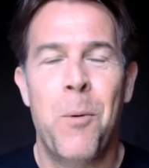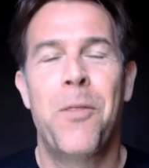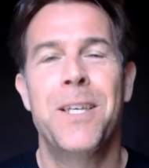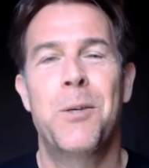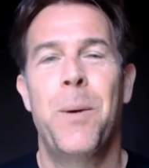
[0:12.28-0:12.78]

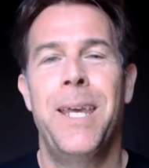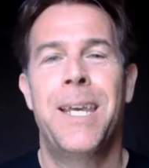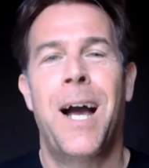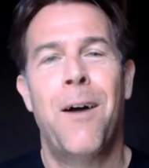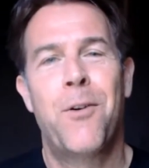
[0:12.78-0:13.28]
Well, this
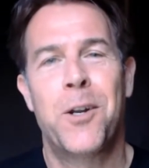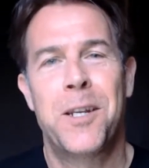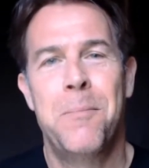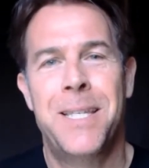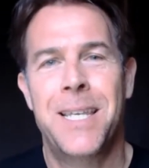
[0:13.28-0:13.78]
week I've
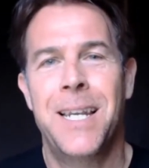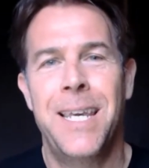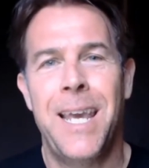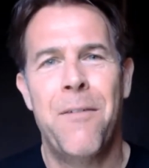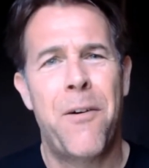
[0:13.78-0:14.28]
got
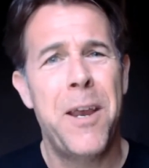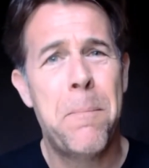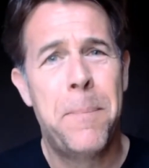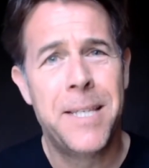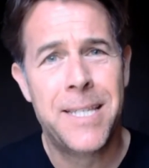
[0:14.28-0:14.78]
admittedly a
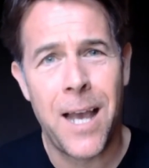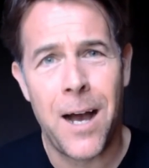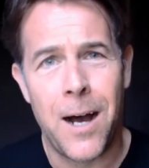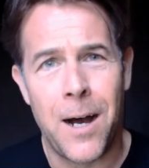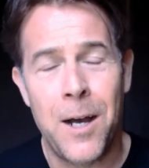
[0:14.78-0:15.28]
very
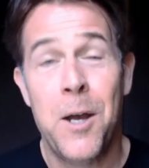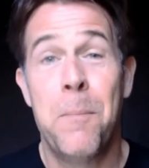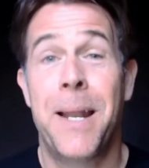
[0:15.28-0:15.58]
bizarre,